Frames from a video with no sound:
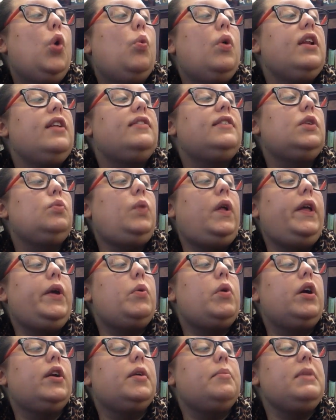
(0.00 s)
when it said Willy
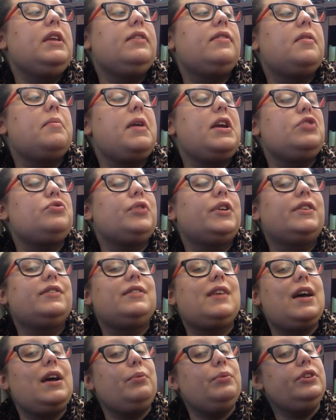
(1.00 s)
Wonka meets the
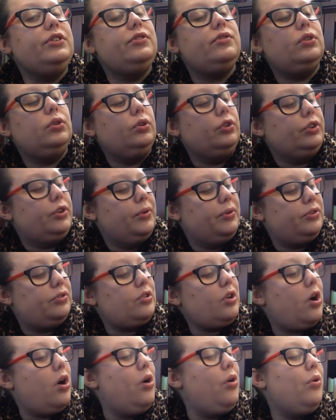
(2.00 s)
Matrix, I was sold.
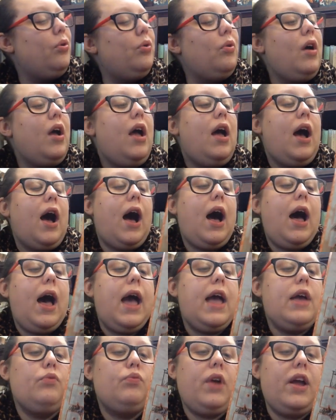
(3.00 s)
So
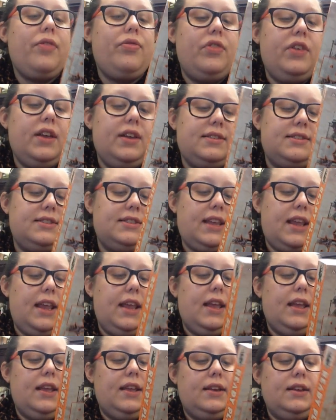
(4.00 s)
I read this
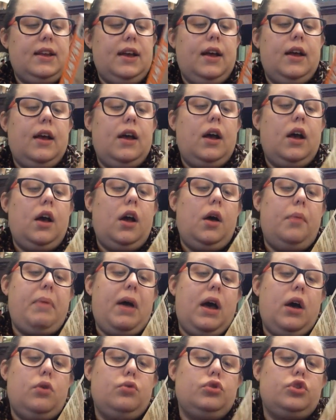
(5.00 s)
in
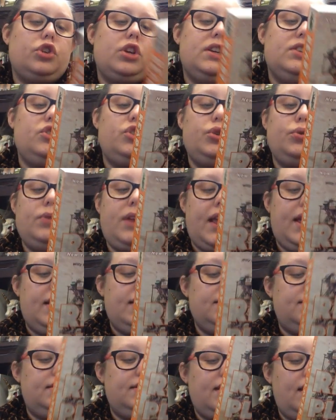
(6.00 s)
about 2
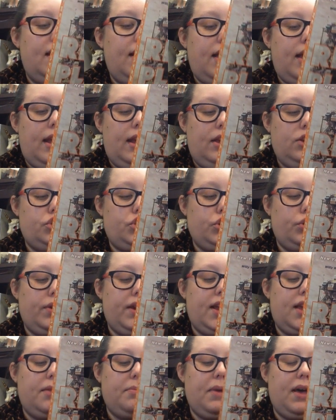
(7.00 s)
days
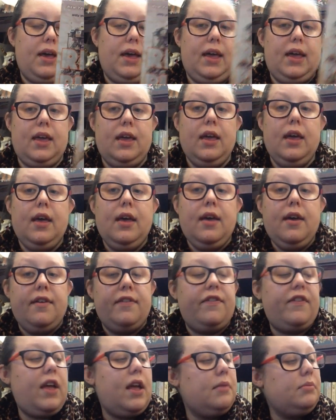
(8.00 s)
during my
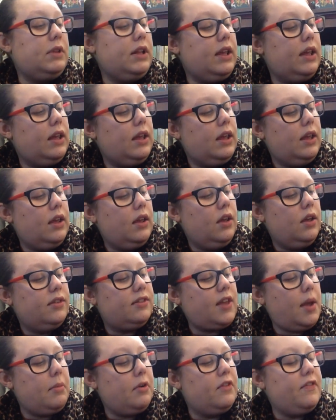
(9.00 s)
family
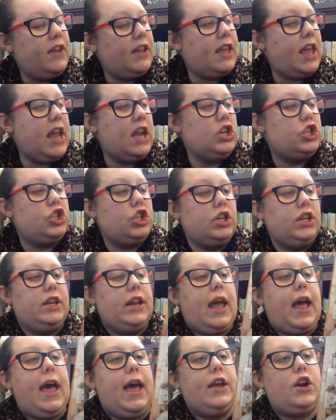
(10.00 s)
summer
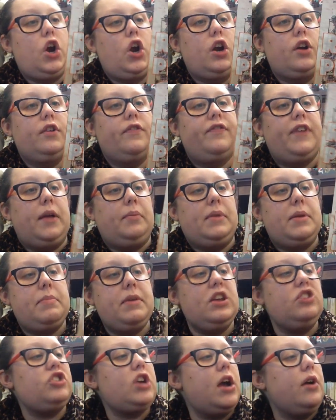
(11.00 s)
vacation at our family
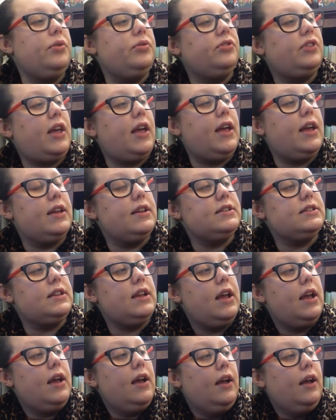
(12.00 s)
beach house, and